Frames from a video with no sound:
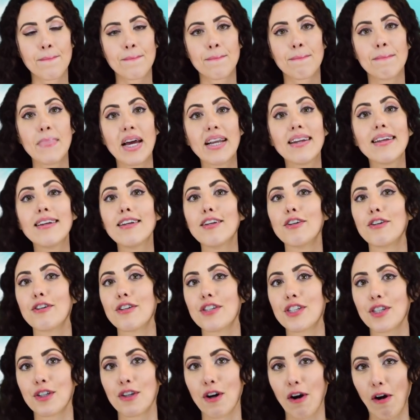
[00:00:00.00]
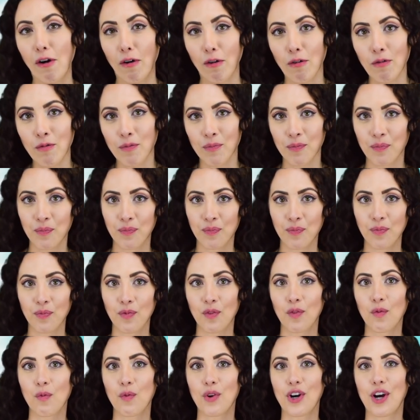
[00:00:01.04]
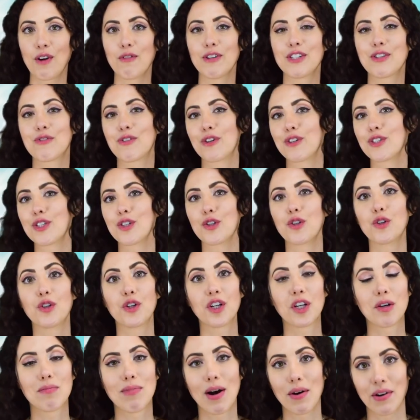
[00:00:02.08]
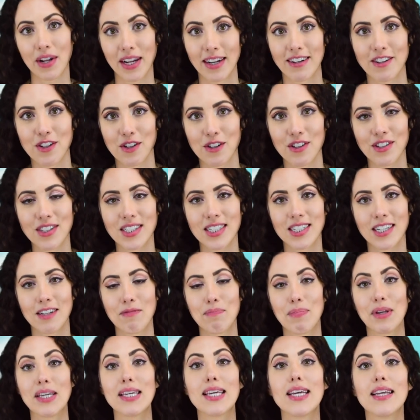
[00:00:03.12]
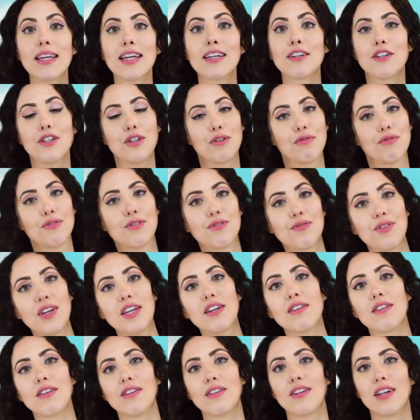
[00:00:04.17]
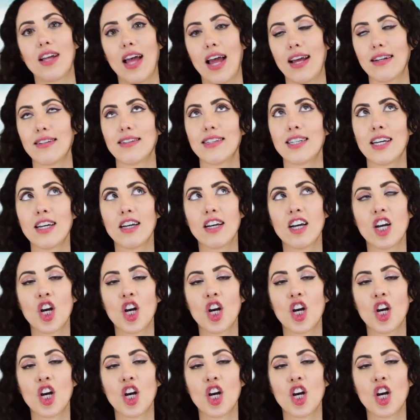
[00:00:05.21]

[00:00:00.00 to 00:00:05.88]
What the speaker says: Many years ago, when I was first learning about angels and beginning to feel and